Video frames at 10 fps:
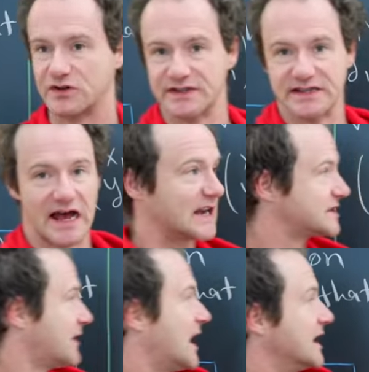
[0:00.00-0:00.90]
are
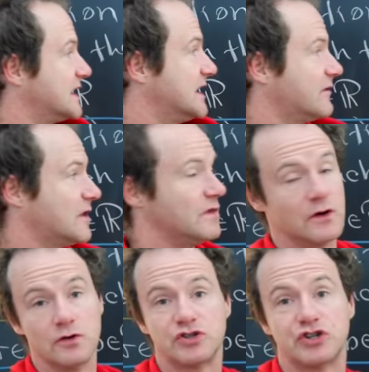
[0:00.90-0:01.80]
satisfied given
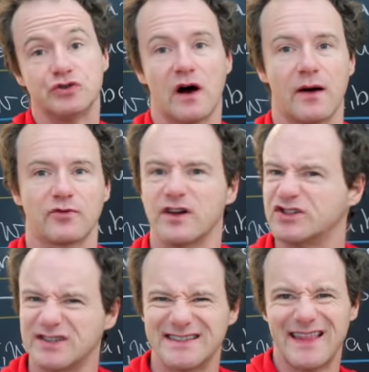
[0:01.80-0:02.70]
those two
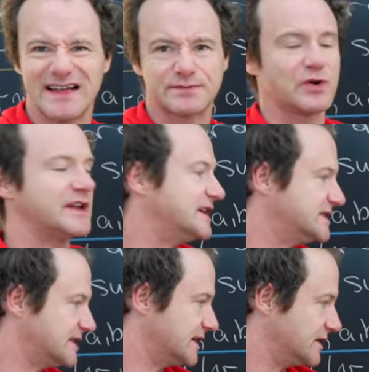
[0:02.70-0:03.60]
operations, and that's pretty
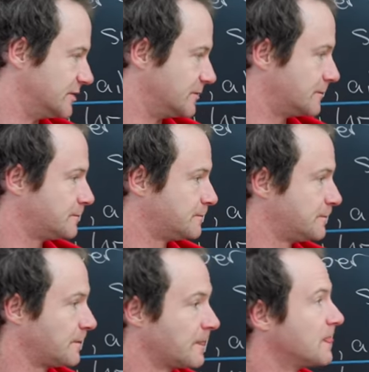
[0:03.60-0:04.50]
easy to do.
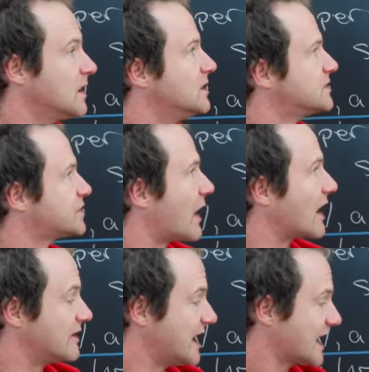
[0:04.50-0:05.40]
So
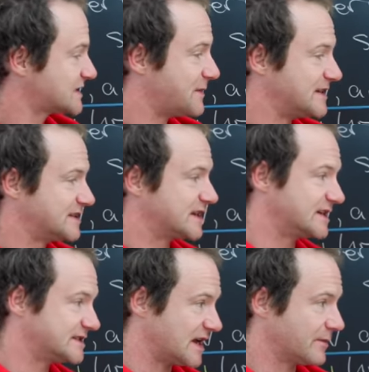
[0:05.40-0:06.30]
our next basic
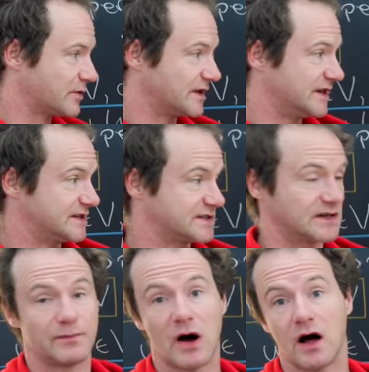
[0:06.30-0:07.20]
example is
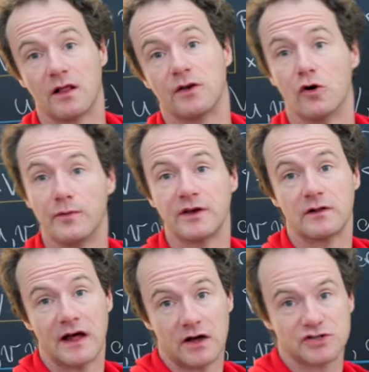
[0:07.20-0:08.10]
the
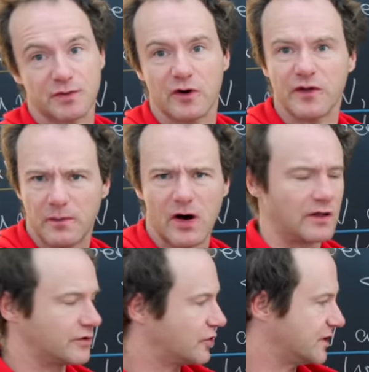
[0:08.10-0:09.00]
polynomial algebra, the
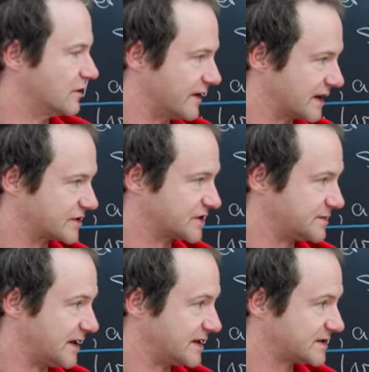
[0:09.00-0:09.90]
polynomial vector
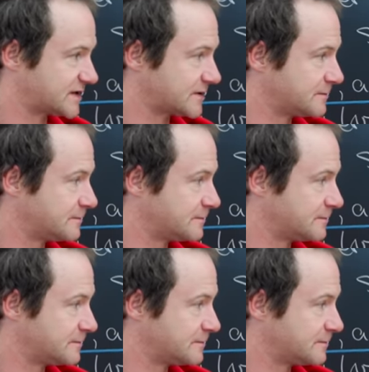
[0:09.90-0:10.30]
space.